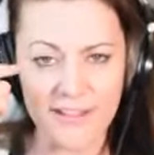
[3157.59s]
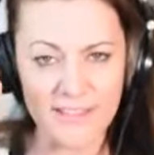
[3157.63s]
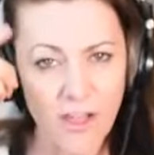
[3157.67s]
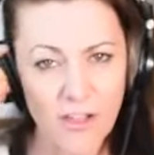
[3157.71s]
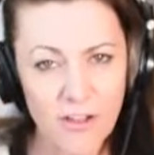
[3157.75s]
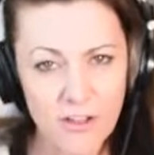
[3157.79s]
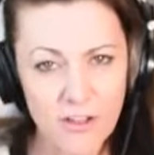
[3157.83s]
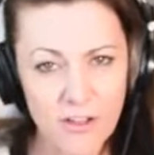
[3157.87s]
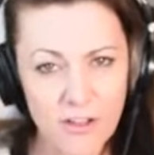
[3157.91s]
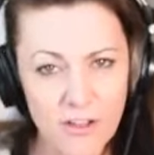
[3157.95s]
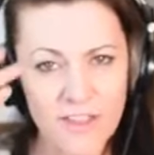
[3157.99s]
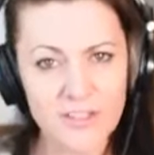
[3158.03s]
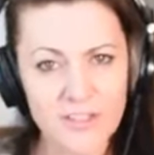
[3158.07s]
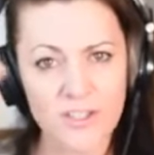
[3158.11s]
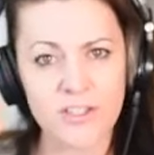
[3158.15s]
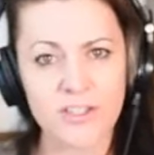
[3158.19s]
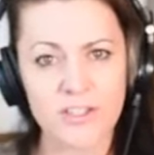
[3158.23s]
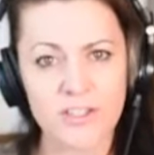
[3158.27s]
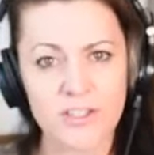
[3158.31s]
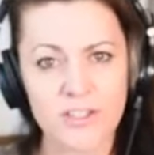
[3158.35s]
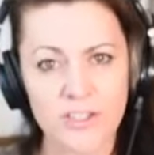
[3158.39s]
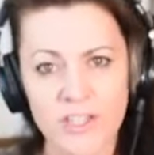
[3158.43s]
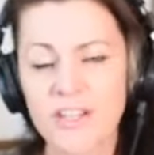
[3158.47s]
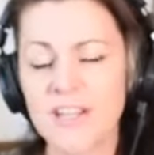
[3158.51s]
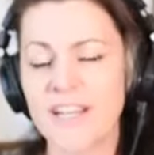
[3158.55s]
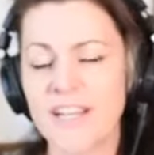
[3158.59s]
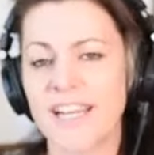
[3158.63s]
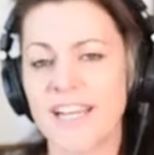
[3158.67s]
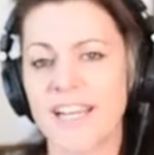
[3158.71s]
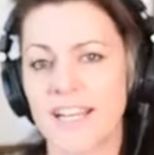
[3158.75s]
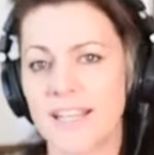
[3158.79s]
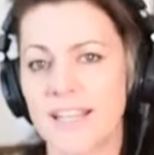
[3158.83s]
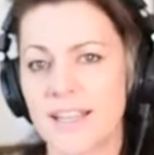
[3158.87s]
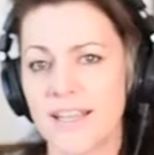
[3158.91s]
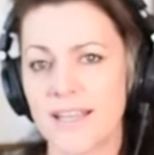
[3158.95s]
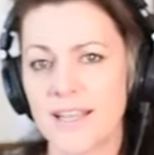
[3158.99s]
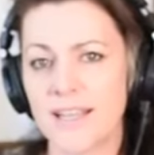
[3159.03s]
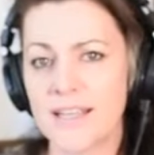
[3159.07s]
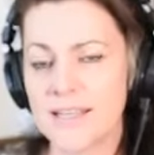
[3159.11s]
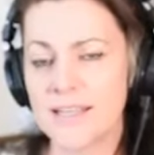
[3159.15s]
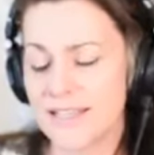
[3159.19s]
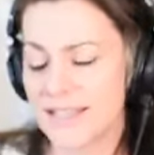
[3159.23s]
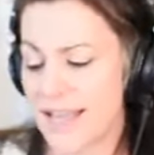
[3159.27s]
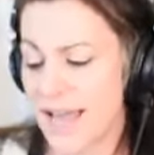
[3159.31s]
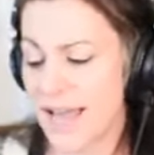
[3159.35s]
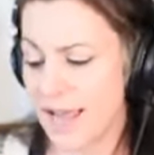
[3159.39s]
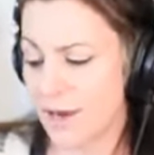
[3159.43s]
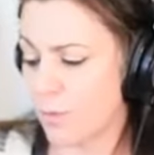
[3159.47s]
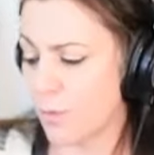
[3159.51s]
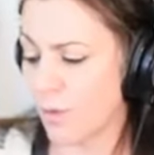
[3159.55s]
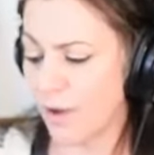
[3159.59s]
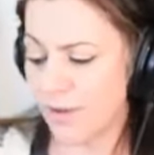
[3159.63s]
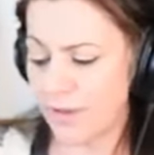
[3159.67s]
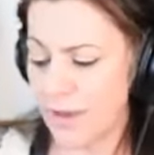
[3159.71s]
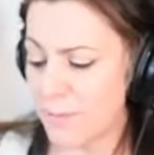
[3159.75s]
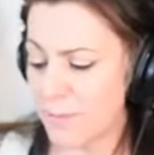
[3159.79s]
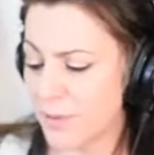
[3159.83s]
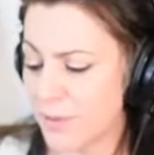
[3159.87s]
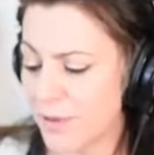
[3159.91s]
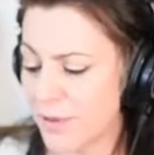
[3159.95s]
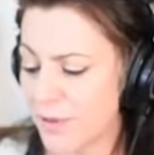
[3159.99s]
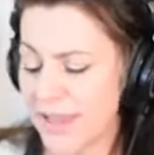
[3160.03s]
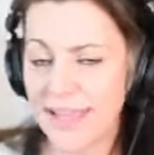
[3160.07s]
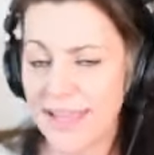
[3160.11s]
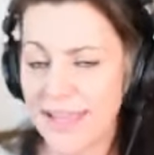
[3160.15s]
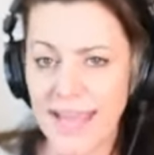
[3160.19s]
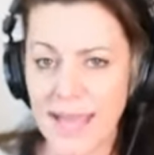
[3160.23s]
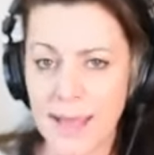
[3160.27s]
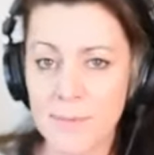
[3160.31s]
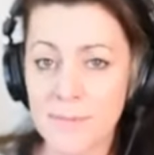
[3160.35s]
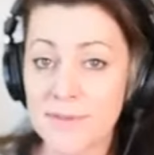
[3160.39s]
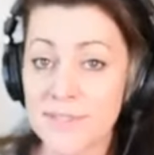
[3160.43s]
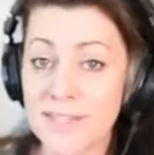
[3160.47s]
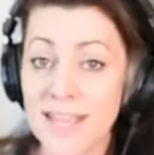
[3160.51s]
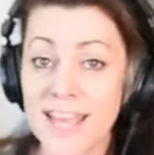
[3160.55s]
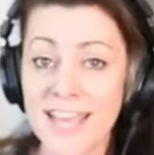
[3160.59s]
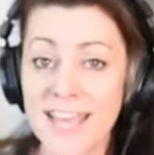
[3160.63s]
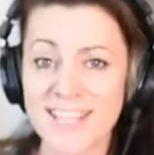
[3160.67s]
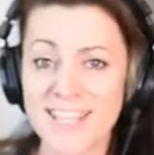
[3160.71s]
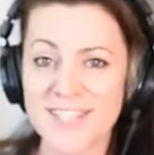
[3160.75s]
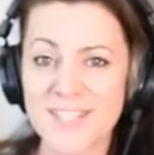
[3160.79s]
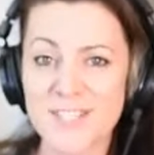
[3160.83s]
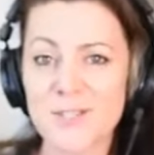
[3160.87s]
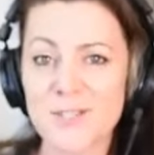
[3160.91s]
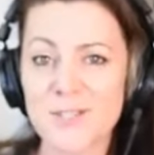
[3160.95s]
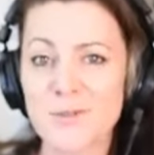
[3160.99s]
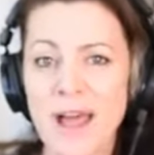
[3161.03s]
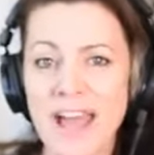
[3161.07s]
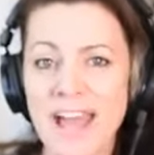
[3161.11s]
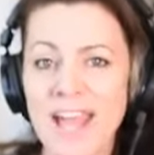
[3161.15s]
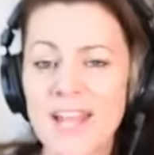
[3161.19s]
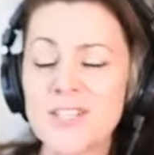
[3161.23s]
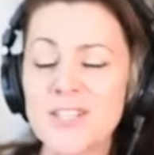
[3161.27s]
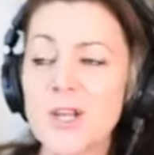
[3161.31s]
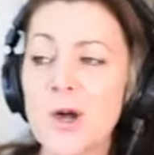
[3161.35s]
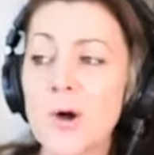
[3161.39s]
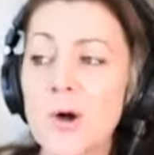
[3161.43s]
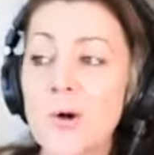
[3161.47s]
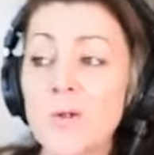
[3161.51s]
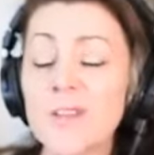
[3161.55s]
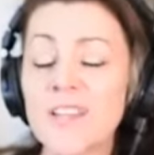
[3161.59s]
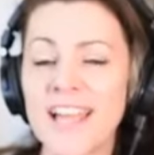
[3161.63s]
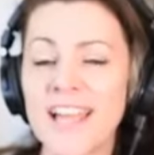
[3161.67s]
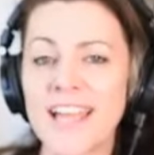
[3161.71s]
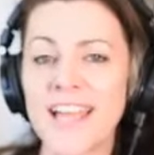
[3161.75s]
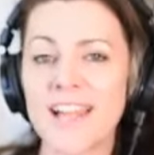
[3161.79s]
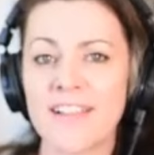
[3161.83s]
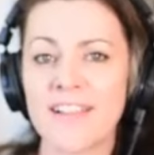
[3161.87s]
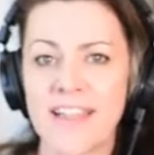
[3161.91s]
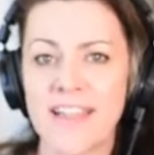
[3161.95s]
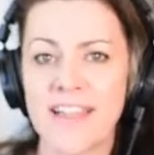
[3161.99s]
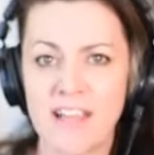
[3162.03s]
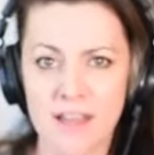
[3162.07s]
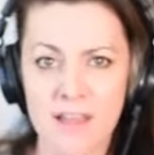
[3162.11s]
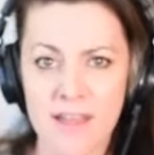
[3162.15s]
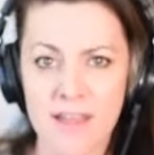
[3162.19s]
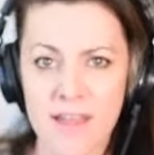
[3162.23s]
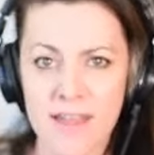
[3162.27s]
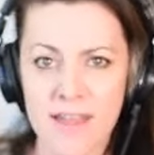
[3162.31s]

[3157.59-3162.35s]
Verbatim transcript: Other things are churning inside while i'm playing games this is why i don't like like